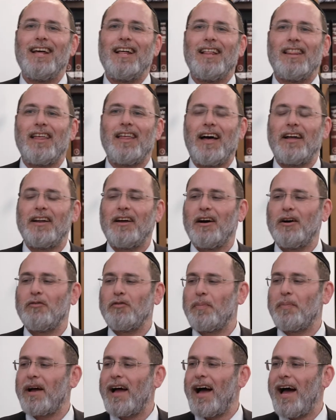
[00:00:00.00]
that
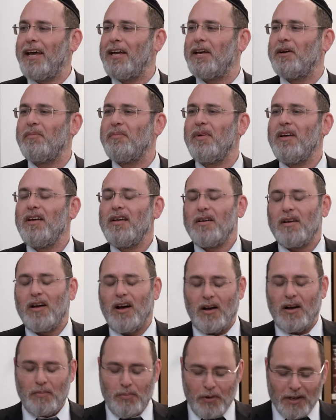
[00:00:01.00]
Reb Chaim
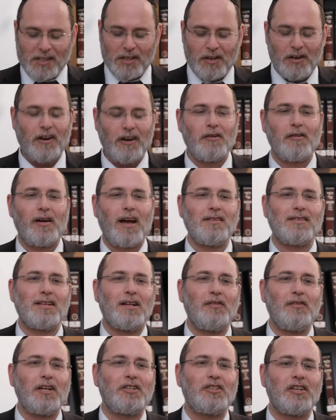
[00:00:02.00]
Brisker, Chaim
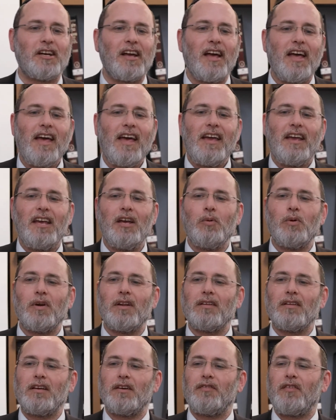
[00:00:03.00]
Soloveitchik, he
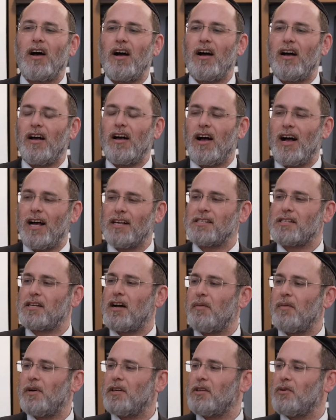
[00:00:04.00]
wouldn't give a
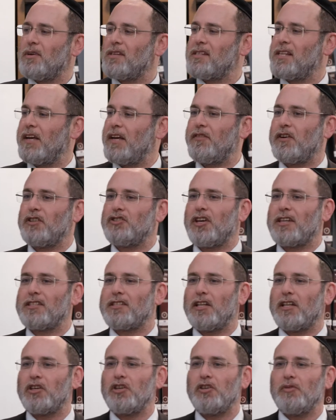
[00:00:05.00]
haskama to a sefer just
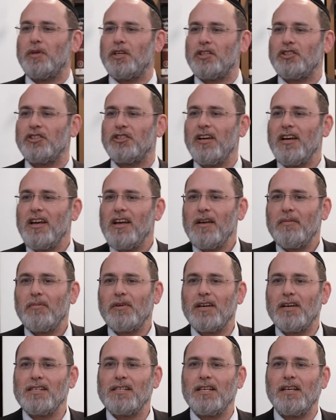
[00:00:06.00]
on Chumash
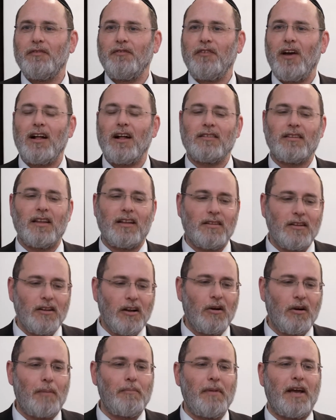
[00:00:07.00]
because he felt that
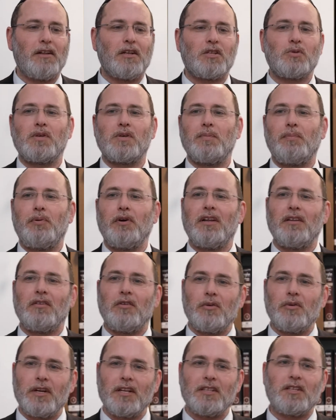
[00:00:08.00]
a melus wasn't put
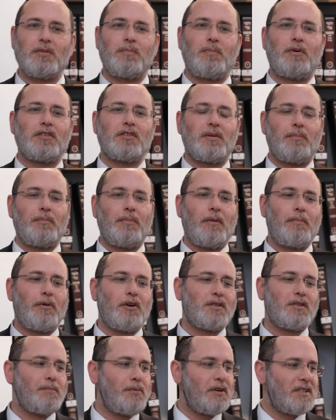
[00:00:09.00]
into it. It's a
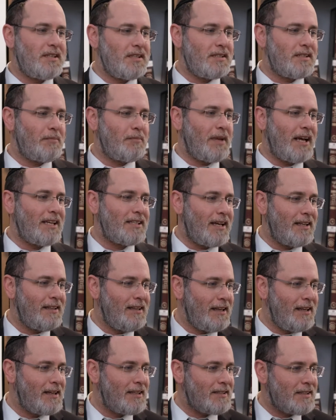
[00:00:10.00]
person puts in some nice
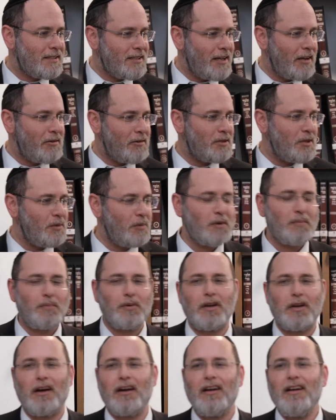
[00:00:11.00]
ideas, etc. So he wouldn't
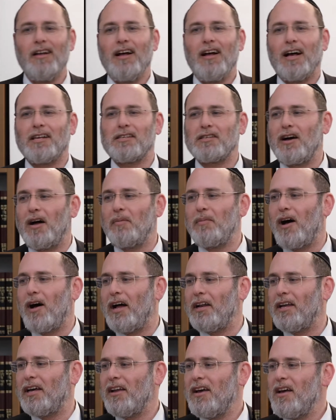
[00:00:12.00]
put a haskama
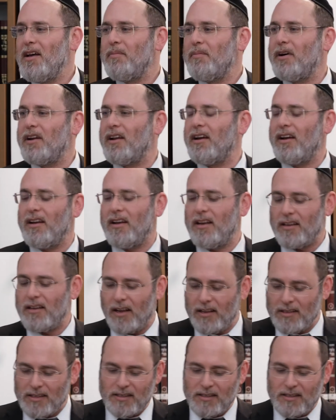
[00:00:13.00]
on it, but a